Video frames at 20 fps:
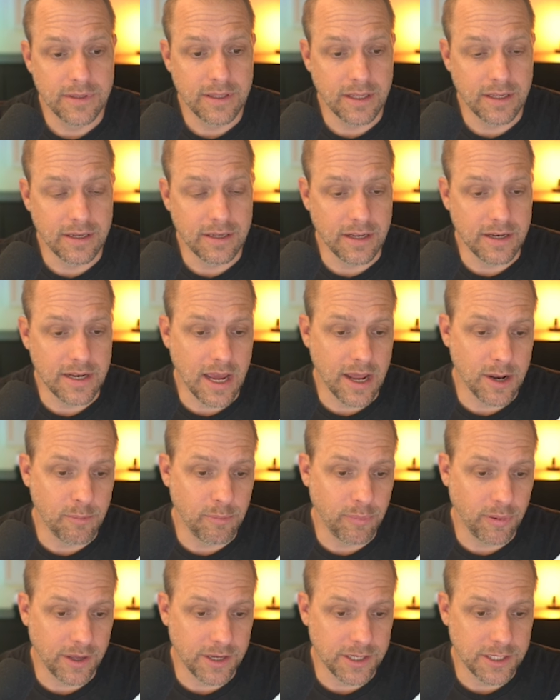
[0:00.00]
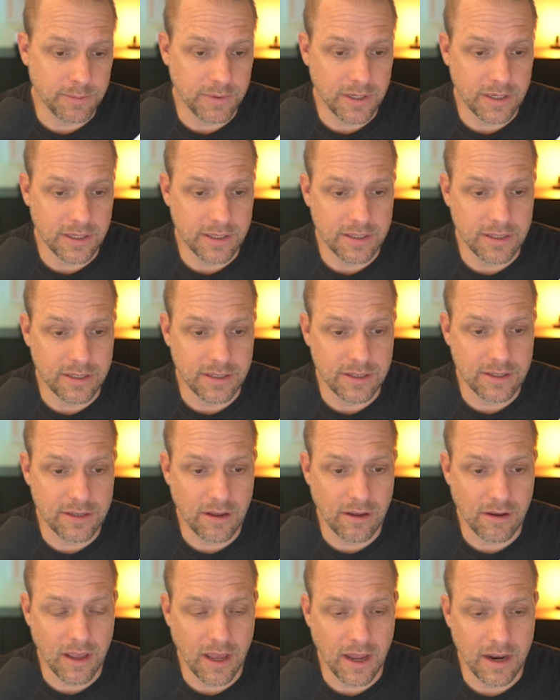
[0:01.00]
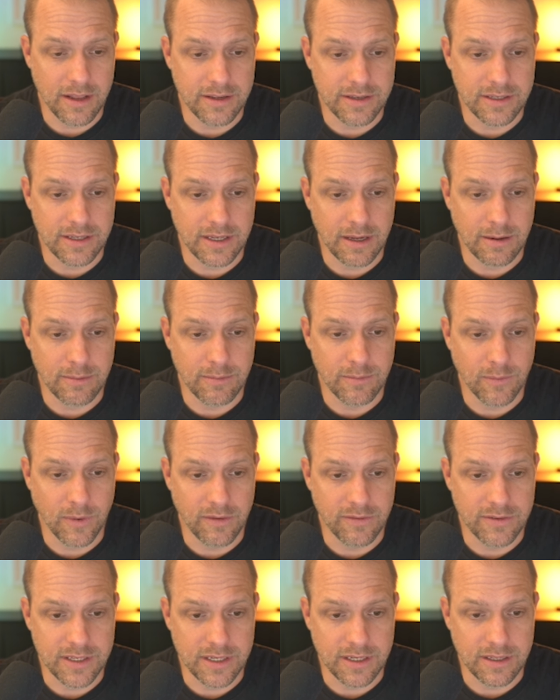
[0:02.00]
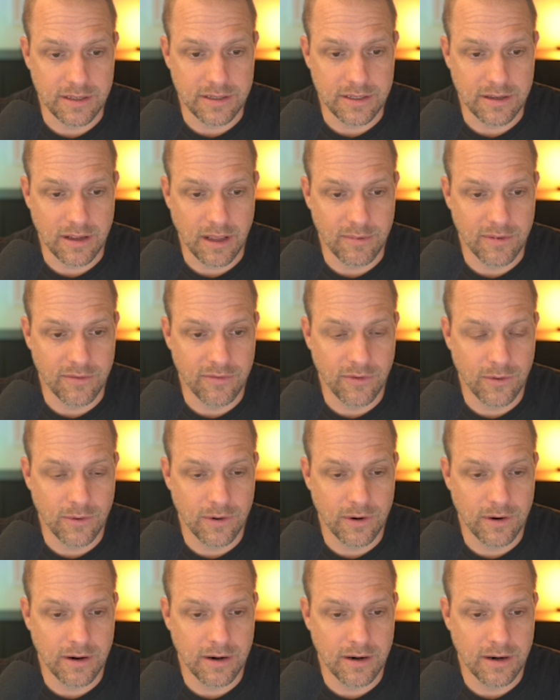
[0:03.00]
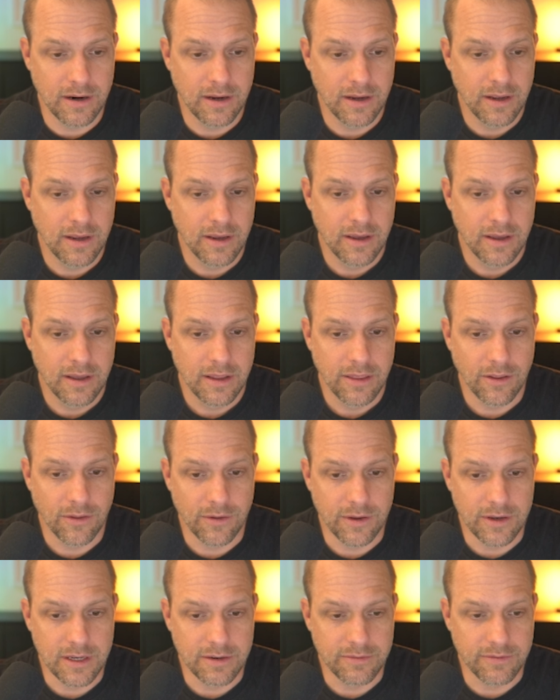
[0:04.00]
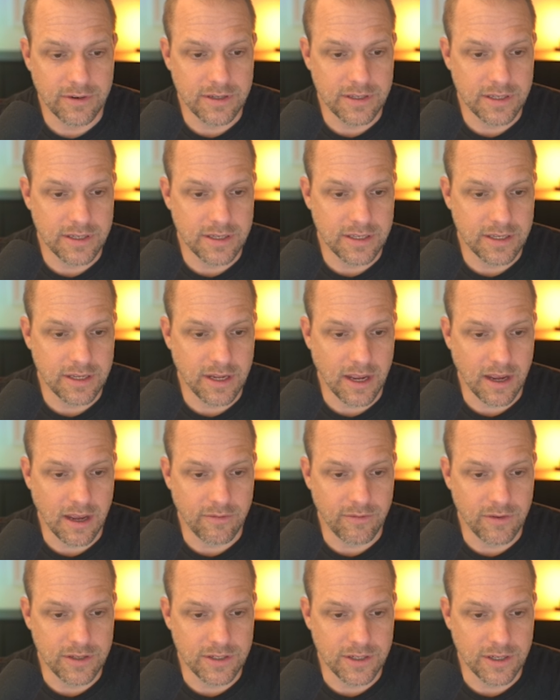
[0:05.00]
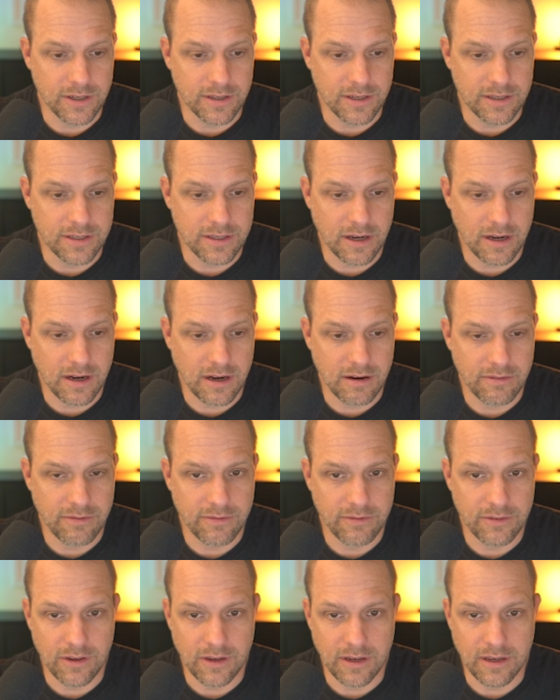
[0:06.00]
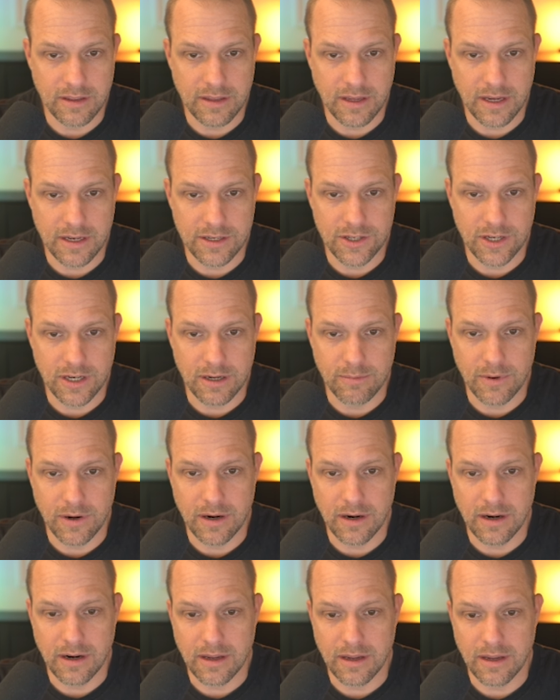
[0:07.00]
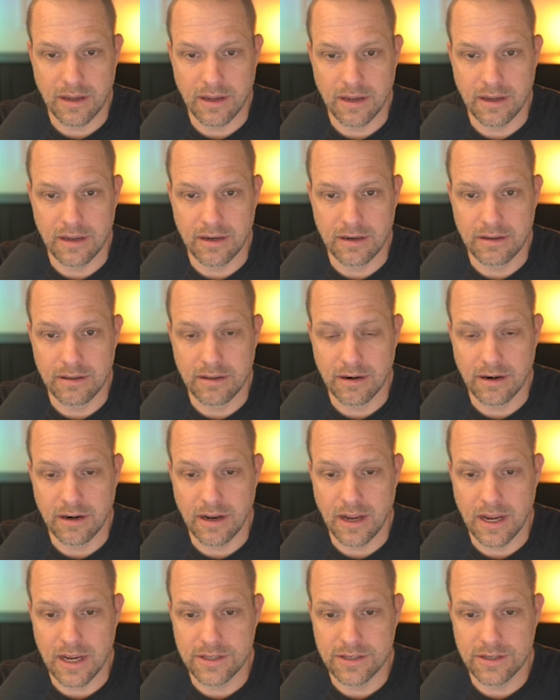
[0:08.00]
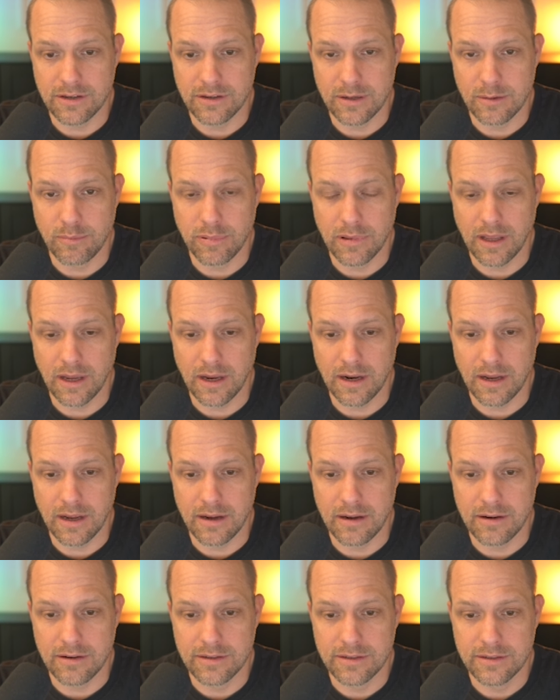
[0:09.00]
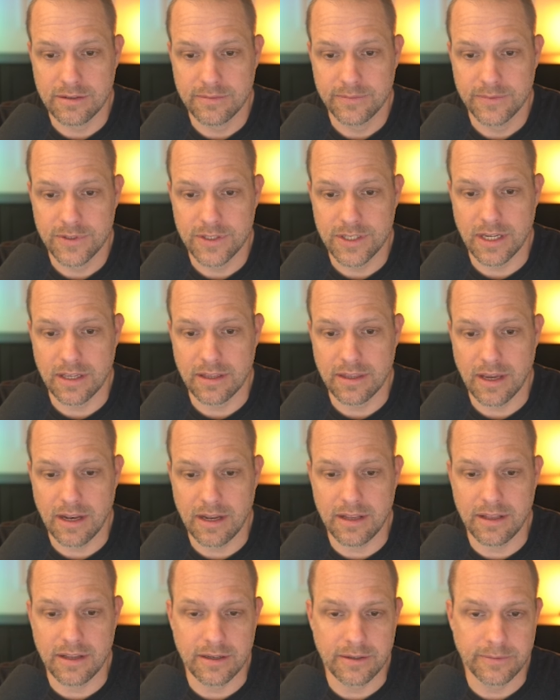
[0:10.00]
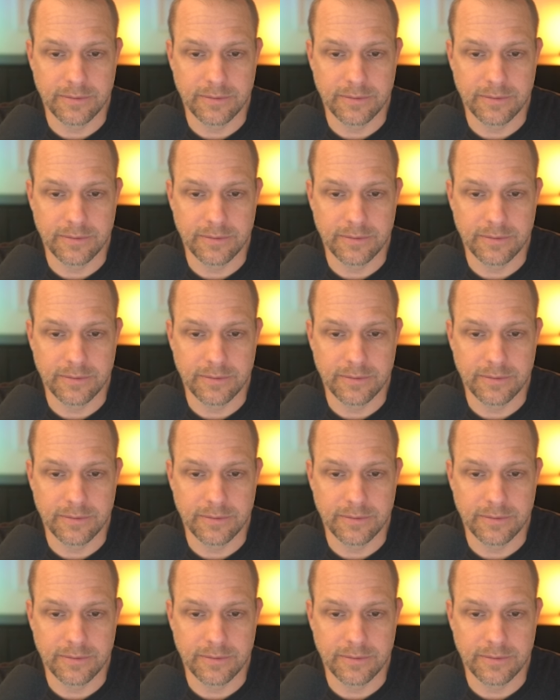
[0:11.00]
Then down to placements, this is all kind of the same. We've seen this all before. The only difference is, yeah, if you turn this off, you get that check mark and they're gonna ask you to apply now to get that in there.